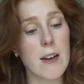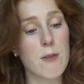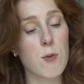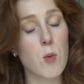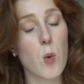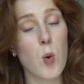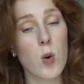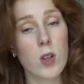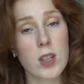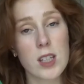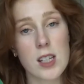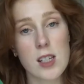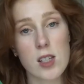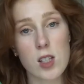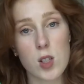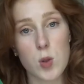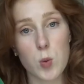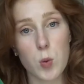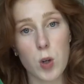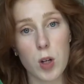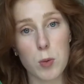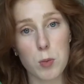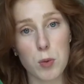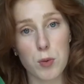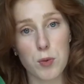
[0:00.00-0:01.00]
have worn these to
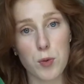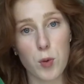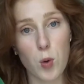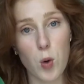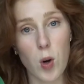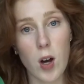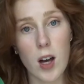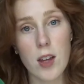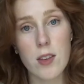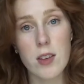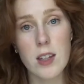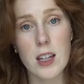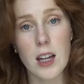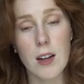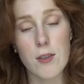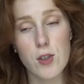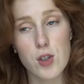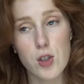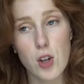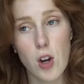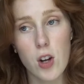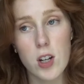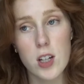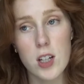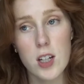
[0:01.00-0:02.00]
work before. I think I've
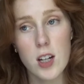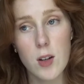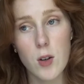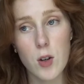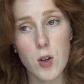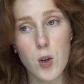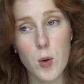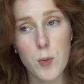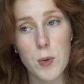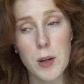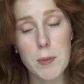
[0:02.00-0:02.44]
shown in a,